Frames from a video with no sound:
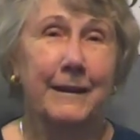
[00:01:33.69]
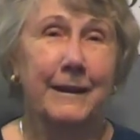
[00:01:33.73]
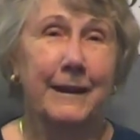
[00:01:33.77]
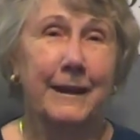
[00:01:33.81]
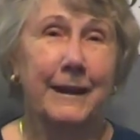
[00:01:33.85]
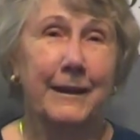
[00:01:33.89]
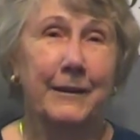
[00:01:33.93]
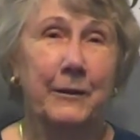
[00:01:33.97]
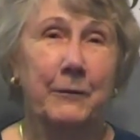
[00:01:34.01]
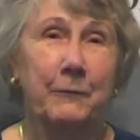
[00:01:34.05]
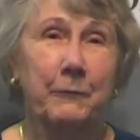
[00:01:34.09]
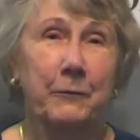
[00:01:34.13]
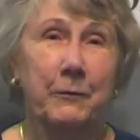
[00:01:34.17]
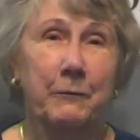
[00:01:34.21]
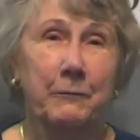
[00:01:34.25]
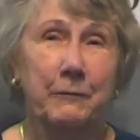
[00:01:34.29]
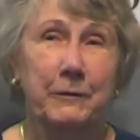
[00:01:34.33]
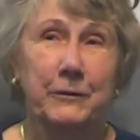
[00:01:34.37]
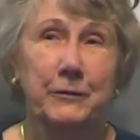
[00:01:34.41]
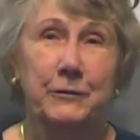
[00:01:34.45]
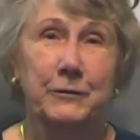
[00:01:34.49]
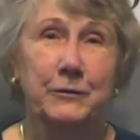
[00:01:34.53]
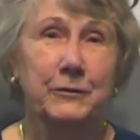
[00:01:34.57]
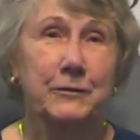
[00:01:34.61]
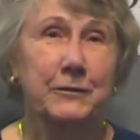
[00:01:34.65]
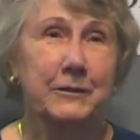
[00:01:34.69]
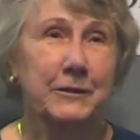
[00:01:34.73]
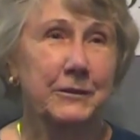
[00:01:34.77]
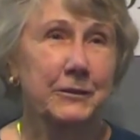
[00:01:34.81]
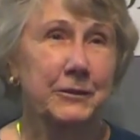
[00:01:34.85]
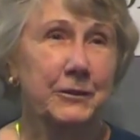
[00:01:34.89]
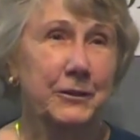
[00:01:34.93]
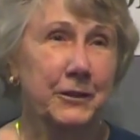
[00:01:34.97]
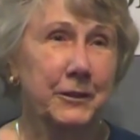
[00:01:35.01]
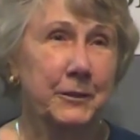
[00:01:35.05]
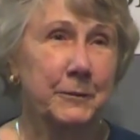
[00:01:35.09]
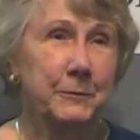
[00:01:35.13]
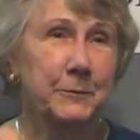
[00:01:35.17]
And then we reduced their
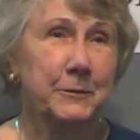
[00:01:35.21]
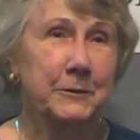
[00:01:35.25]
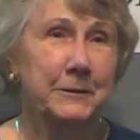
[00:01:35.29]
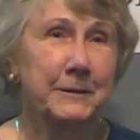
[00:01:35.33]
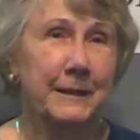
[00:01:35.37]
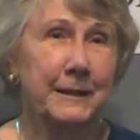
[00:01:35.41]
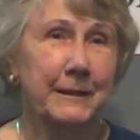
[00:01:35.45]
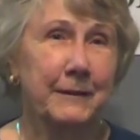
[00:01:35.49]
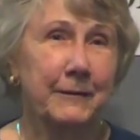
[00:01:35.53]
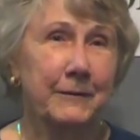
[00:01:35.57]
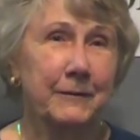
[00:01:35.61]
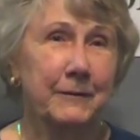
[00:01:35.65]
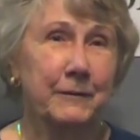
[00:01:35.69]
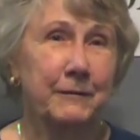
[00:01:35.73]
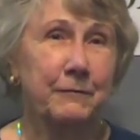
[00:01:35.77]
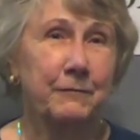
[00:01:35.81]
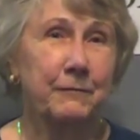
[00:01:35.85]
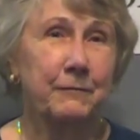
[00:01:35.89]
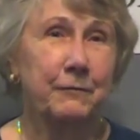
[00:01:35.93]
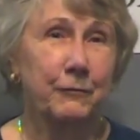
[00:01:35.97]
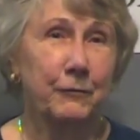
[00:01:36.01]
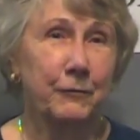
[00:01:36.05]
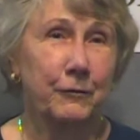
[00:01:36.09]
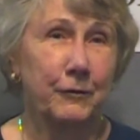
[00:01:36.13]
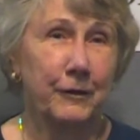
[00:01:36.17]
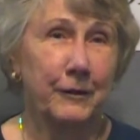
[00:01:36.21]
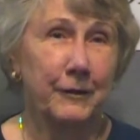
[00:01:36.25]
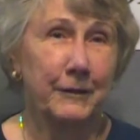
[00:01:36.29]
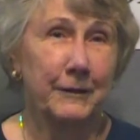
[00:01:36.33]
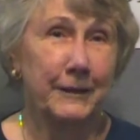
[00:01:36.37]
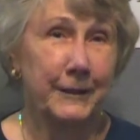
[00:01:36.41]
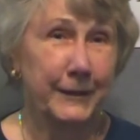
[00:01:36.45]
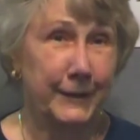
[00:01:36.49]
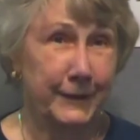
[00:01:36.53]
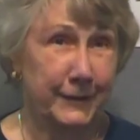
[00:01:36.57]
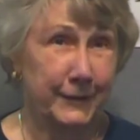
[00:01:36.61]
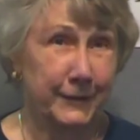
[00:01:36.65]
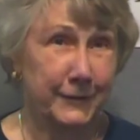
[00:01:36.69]
terms down to 4
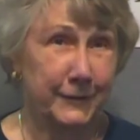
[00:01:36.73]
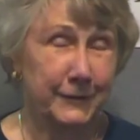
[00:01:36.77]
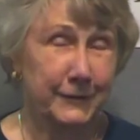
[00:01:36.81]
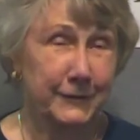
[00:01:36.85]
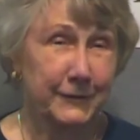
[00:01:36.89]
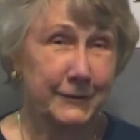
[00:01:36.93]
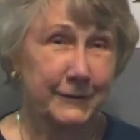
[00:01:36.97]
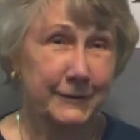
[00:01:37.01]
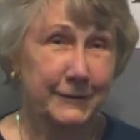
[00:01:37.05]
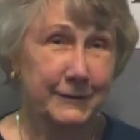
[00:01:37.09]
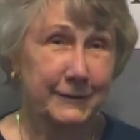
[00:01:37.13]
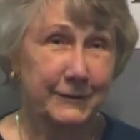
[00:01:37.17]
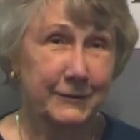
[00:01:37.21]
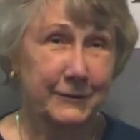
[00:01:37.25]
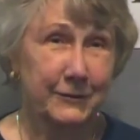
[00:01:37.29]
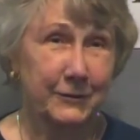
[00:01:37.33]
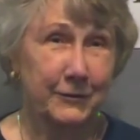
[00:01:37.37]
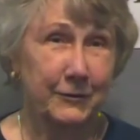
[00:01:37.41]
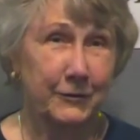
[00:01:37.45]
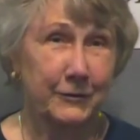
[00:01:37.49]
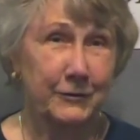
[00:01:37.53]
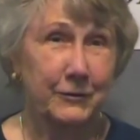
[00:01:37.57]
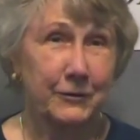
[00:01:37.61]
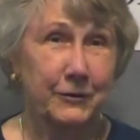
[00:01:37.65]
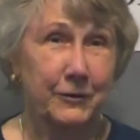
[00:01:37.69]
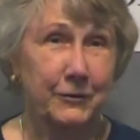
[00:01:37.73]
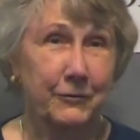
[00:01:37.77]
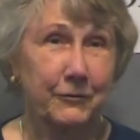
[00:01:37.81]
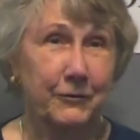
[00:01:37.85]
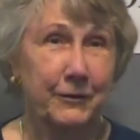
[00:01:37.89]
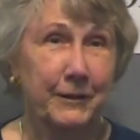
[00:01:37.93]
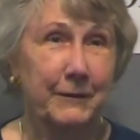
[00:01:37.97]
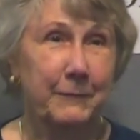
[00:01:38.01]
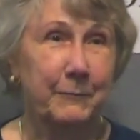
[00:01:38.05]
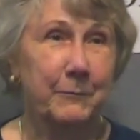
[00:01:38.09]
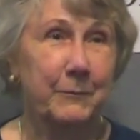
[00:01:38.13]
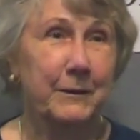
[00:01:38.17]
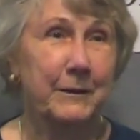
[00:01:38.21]
years. So those
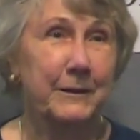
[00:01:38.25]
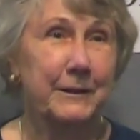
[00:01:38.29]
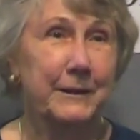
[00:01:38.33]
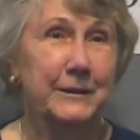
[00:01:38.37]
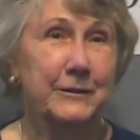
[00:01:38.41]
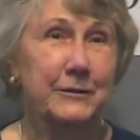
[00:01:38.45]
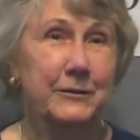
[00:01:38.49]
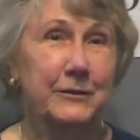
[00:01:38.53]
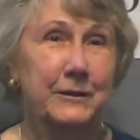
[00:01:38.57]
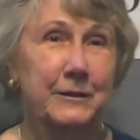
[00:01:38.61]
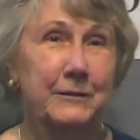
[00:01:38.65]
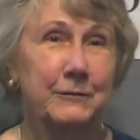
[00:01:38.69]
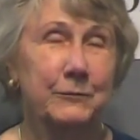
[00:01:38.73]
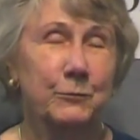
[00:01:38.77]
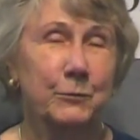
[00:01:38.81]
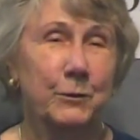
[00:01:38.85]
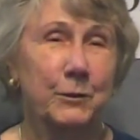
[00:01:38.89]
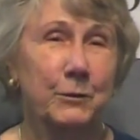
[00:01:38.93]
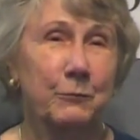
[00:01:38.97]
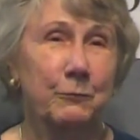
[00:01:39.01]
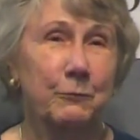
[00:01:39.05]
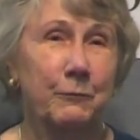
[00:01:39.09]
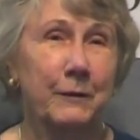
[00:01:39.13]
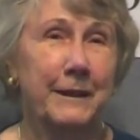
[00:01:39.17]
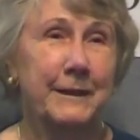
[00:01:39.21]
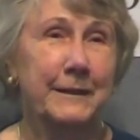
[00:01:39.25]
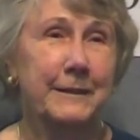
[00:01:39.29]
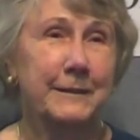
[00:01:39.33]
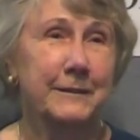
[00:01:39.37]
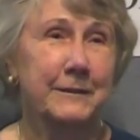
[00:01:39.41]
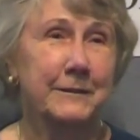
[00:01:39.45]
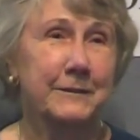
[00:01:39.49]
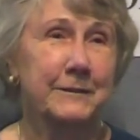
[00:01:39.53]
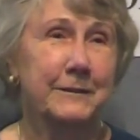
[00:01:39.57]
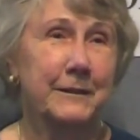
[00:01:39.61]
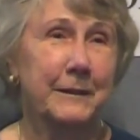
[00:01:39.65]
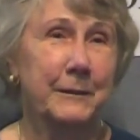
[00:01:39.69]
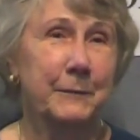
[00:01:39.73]
three initiatives were run at
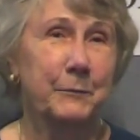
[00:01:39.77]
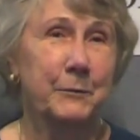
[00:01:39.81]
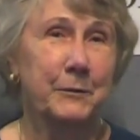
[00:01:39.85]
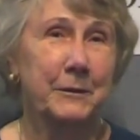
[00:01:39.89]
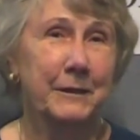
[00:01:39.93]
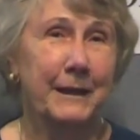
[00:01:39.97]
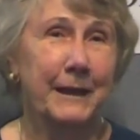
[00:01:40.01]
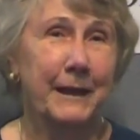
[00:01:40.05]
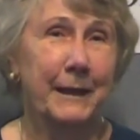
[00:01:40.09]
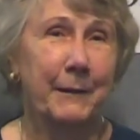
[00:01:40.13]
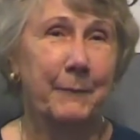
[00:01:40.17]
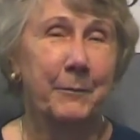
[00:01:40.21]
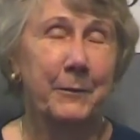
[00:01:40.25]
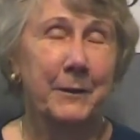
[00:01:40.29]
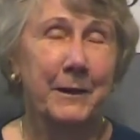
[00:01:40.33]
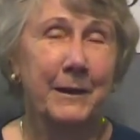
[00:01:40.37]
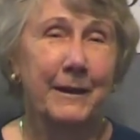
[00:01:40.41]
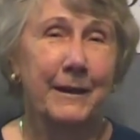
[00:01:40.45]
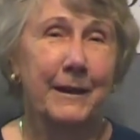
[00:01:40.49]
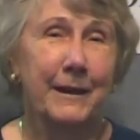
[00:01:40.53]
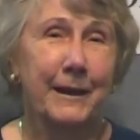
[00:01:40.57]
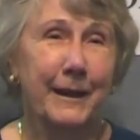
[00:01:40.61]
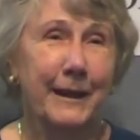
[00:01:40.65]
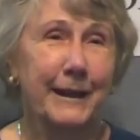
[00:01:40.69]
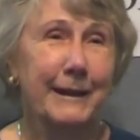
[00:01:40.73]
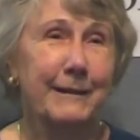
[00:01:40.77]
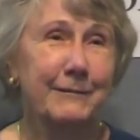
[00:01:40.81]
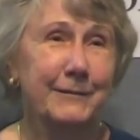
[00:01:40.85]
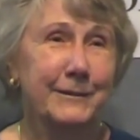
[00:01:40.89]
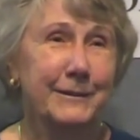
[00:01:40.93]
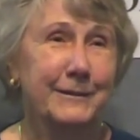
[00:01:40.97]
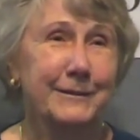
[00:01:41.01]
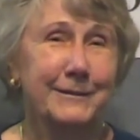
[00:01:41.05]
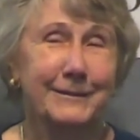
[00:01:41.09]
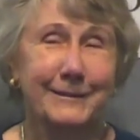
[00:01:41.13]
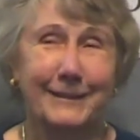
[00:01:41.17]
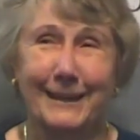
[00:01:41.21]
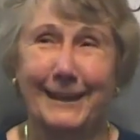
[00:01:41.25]
the same time. And I have
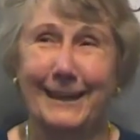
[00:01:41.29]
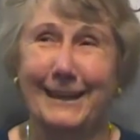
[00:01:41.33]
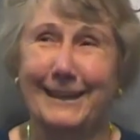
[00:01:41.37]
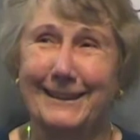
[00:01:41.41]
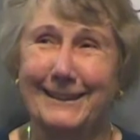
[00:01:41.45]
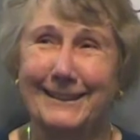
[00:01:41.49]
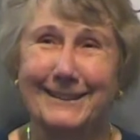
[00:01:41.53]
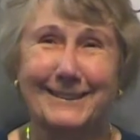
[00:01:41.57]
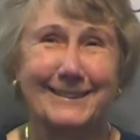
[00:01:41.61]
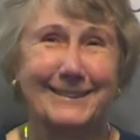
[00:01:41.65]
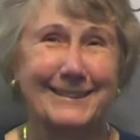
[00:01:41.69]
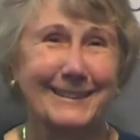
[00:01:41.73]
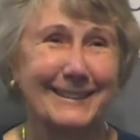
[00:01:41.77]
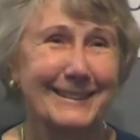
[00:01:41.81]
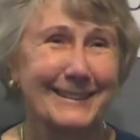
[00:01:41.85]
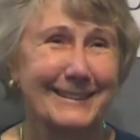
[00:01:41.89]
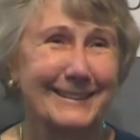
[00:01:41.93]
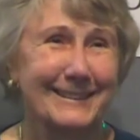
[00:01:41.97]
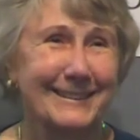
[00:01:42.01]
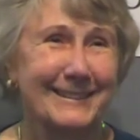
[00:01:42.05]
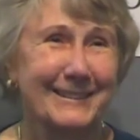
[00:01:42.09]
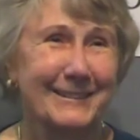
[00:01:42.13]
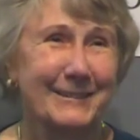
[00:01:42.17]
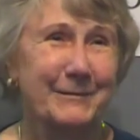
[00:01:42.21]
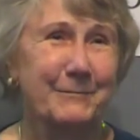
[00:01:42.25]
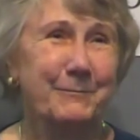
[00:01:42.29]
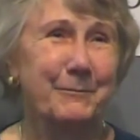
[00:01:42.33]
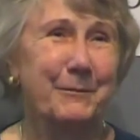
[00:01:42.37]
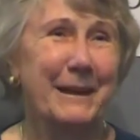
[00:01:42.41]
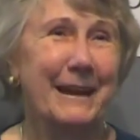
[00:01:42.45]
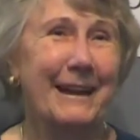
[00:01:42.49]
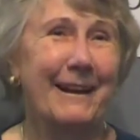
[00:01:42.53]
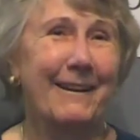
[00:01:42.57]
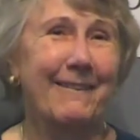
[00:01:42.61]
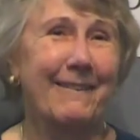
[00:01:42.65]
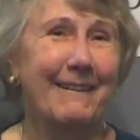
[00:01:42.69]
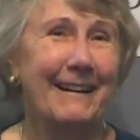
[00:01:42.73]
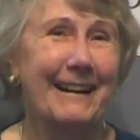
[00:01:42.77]
to say, the citizens in
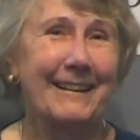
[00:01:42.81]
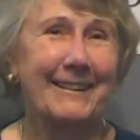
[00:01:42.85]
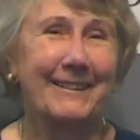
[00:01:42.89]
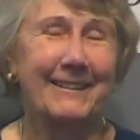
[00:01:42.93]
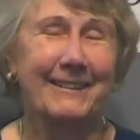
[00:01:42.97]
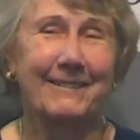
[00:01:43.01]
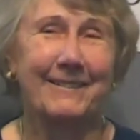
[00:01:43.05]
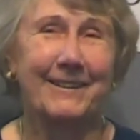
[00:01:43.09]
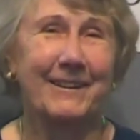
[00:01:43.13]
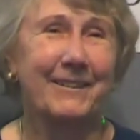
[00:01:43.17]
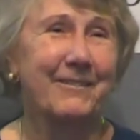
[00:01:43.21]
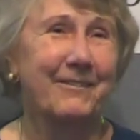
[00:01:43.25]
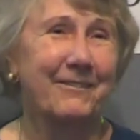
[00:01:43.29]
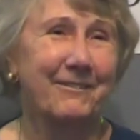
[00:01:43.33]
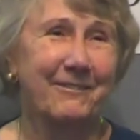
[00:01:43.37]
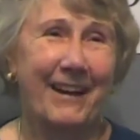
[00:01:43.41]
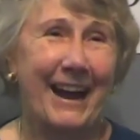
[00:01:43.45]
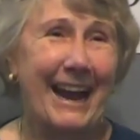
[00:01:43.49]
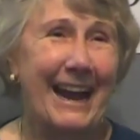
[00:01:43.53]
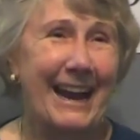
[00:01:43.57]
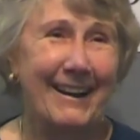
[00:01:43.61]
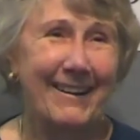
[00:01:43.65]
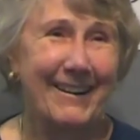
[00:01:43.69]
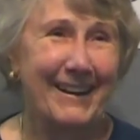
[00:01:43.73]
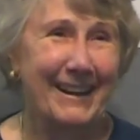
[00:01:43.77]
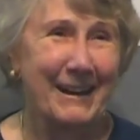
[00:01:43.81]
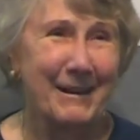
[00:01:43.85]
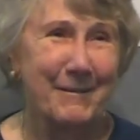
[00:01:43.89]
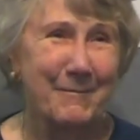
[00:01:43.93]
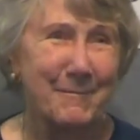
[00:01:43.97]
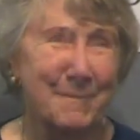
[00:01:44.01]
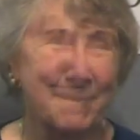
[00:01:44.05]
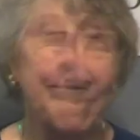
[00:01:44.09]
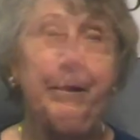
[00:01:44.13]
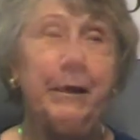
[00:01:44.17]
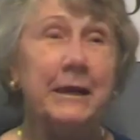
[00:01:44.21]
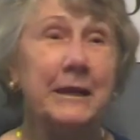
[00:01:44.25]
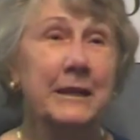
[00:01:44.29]
Palo Alto were fired
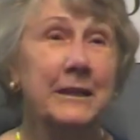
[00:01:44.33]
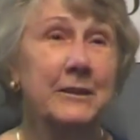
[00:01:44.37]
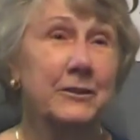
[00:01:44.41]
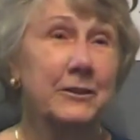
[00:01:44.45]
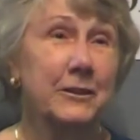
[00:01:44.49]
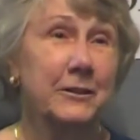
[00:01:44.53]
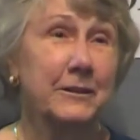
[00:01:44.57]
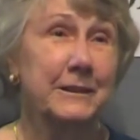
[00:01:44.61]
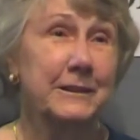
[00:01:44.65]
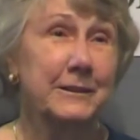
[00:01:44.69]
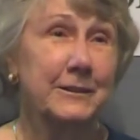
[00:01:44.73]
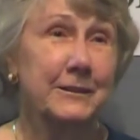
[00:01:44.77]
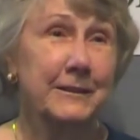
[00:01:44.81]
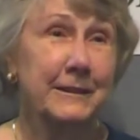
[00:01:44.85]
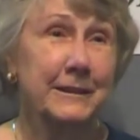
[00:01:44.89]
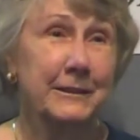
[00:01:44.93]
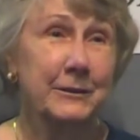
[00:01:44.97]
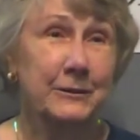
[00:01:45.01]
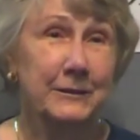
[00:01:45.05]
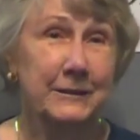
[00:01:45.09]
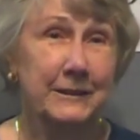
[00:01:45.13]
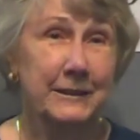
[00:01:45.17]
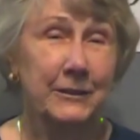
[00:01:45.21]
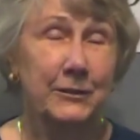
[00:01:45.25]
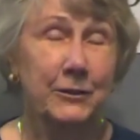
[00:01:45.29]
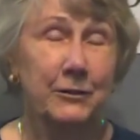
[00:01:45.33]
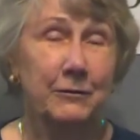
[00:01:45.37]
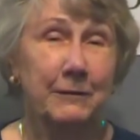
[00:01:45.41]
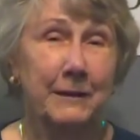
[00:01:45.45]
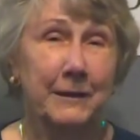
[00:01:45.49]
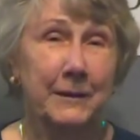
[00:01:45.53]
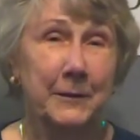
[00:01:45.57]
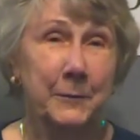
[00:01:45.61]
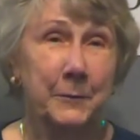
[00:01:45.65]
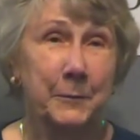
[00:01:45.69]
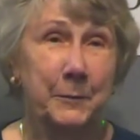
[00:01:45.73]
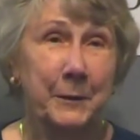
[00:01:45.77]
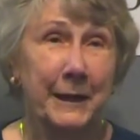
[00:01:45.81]
up. So these things did go
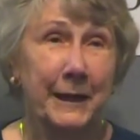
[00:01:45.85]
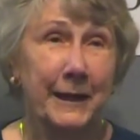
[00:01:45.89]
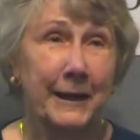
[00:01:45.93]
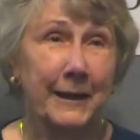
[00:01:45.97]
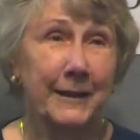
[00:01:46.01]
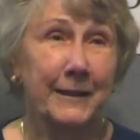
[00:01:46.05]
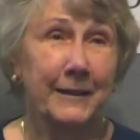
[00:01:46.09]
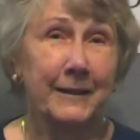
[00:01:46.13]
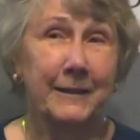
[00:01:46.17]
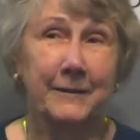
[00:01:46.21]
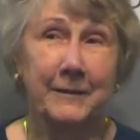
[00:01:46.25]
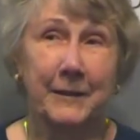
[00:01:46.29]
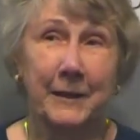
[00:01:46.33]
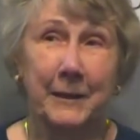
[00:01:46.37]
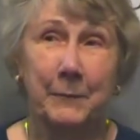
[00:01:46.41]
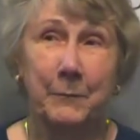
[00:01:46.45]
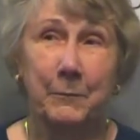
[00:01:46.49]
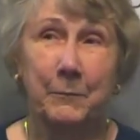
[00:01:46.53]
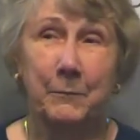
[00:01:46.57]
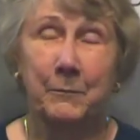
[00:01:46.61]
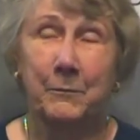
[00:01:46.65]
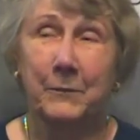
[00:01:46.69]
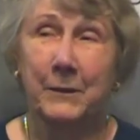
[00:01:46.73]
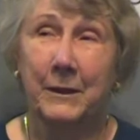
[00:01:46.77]
on the ballot, and they,